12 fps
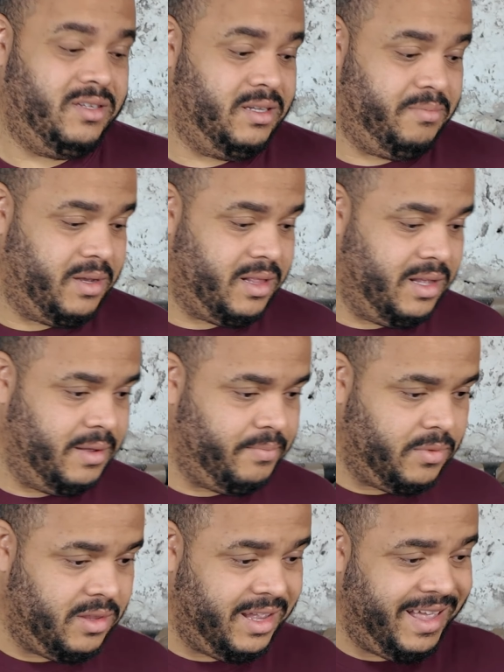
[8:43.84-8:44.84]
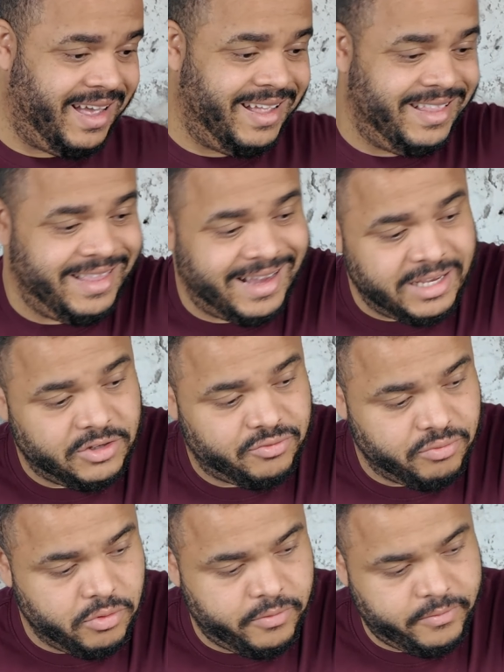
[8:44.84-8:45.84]
typically to get a nice
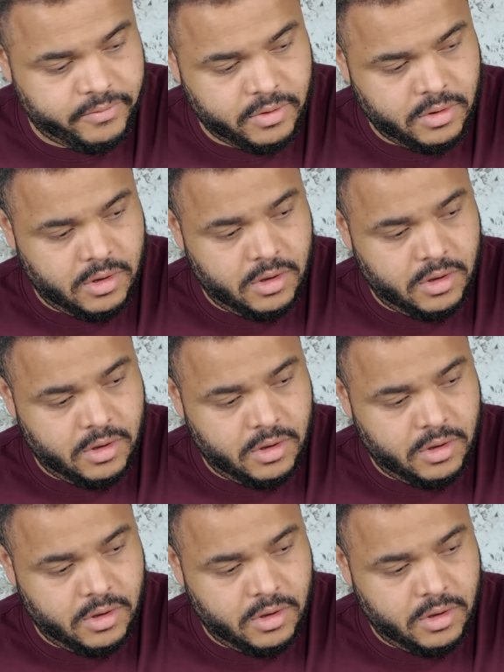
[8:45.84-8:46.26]
roof.